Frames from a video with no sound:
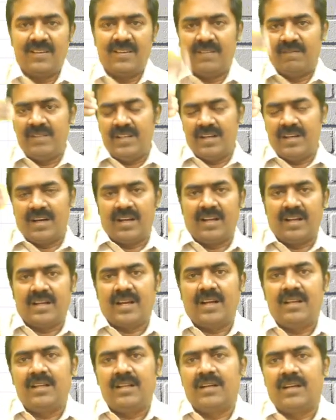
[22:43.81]
We
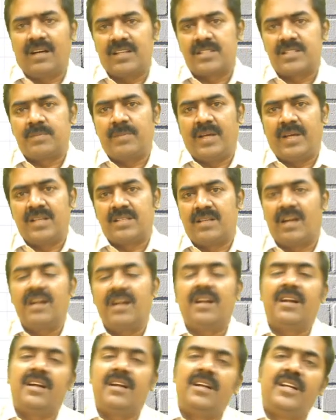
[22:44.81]
allocate the cost based
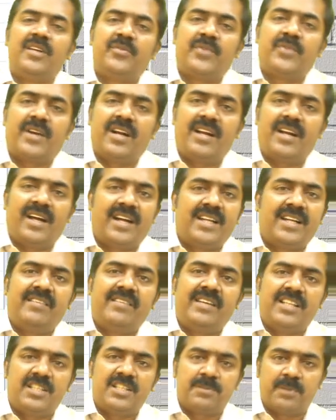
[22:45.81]
on different
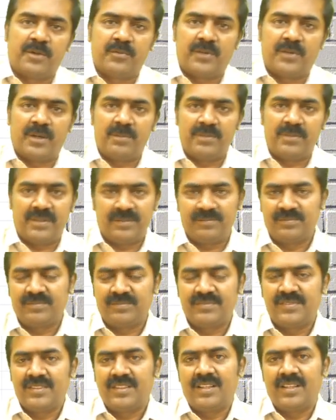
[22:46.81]
activities performed.
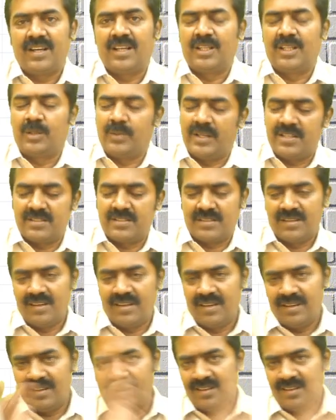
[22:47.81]
Otherwise,
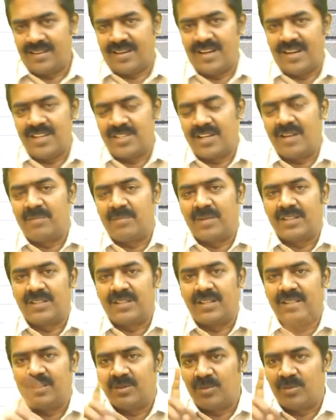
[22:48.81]
traditional
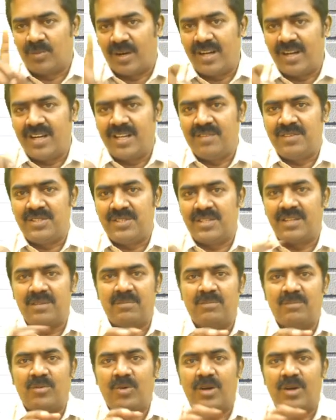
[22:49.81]
method, one division,
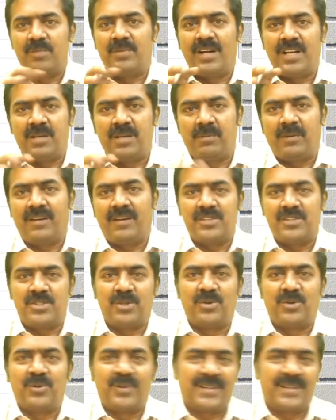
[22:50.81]
one multiplication
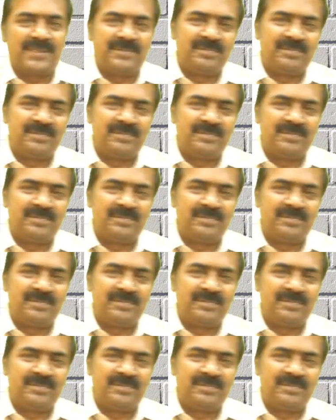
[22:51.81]
over.